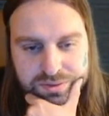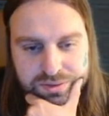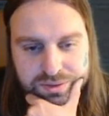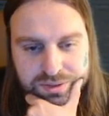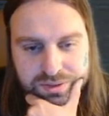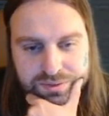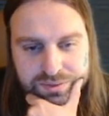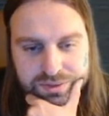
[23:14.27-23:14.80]

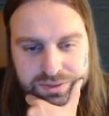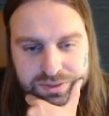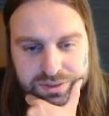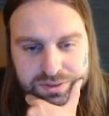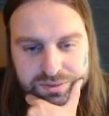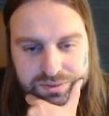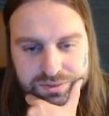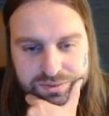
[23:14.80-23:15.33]
Level
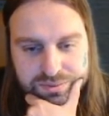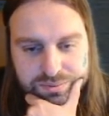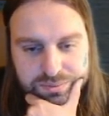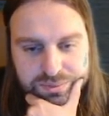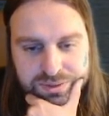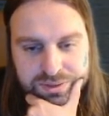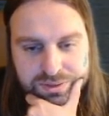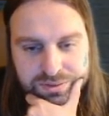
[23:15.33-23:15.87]
8s don't
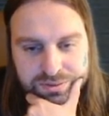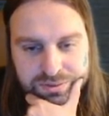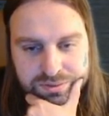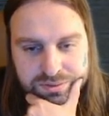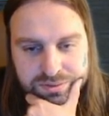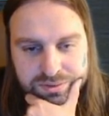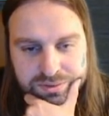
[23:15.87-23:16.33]
matter.